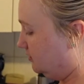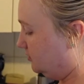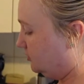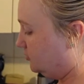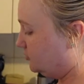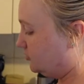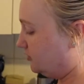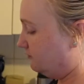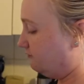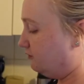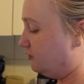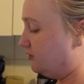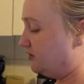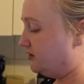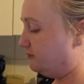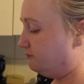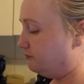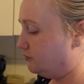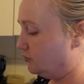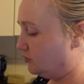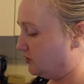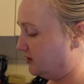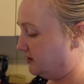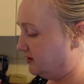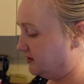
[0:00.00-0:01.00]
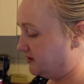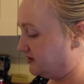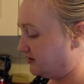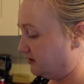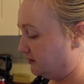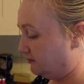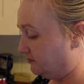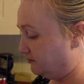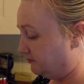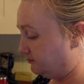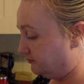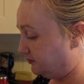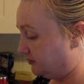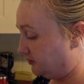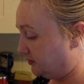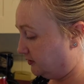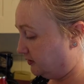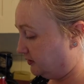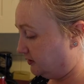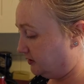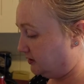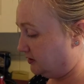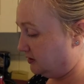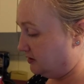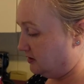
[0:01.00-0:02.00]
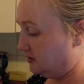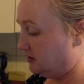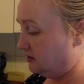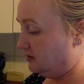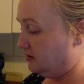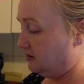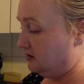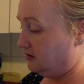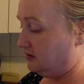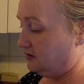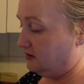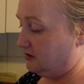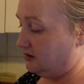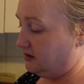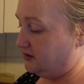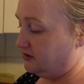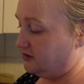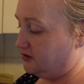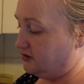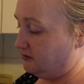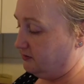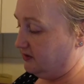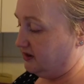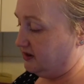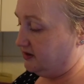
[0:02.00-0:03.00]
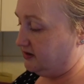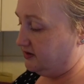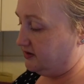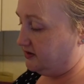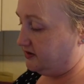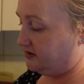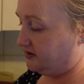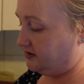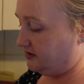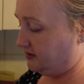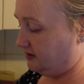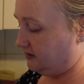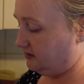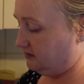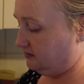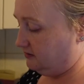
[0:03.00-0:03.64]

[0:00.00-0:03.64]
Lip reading: So I've already broken this up into bits.